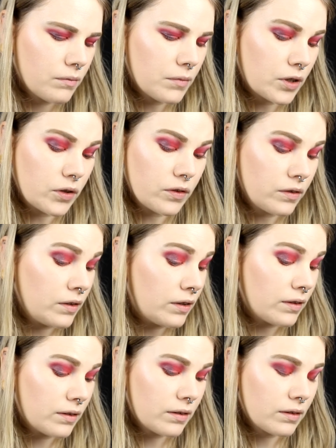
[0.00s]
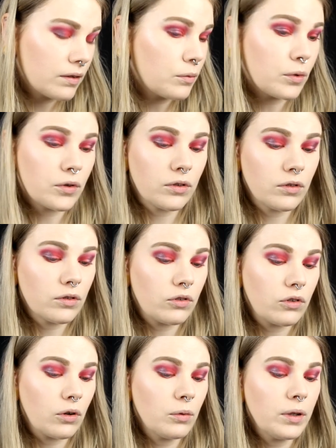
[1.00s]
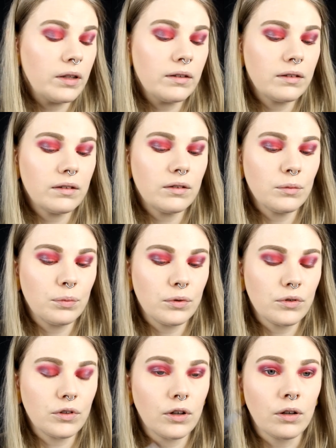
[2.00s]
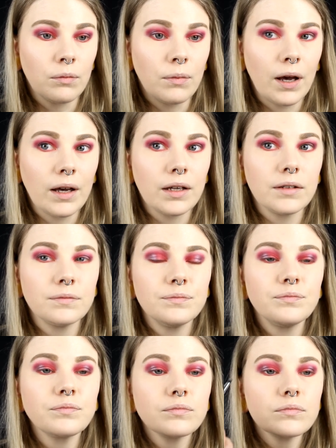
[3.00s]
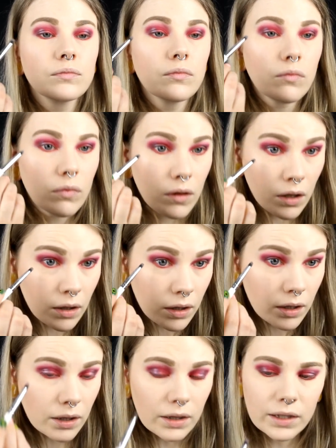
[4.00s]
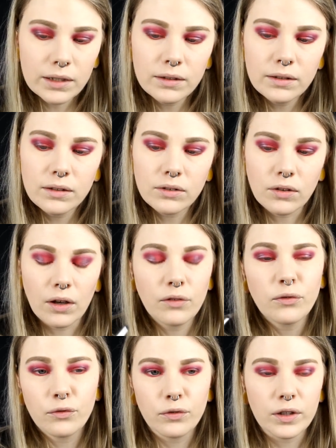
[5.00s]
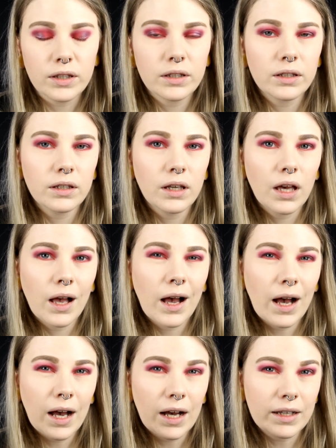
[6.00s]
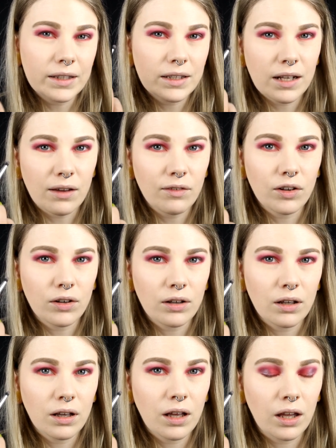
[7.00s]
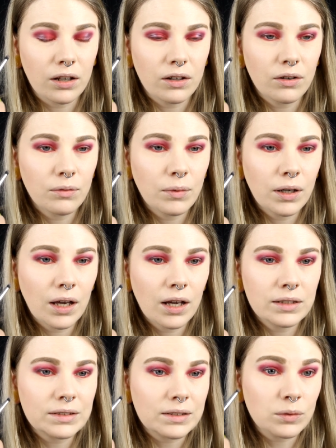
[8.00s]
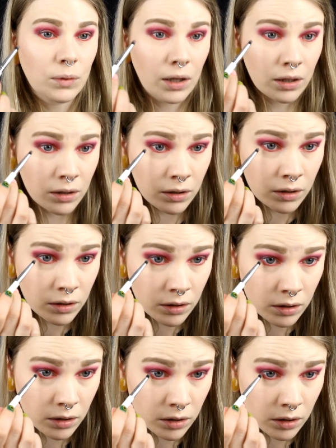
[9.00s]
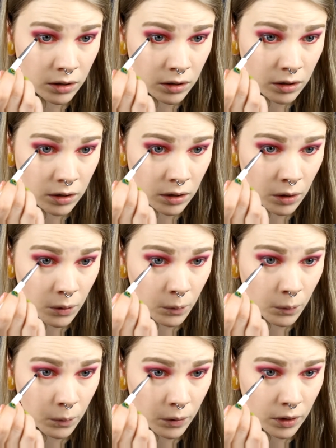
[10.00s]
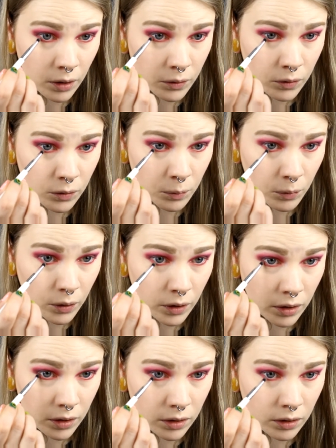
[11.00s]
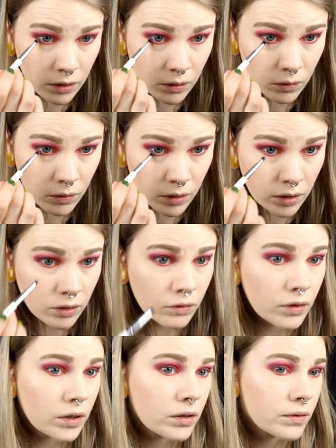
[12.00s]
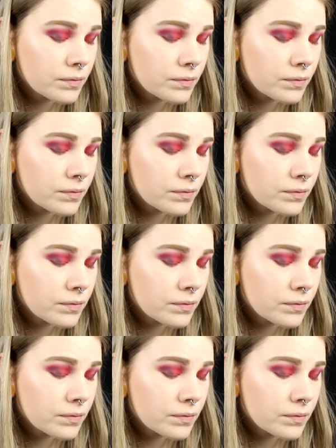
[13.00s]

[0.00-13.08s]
because this was so easy to put on my lid so I think I can have it under my eyes as well without spraying or anything.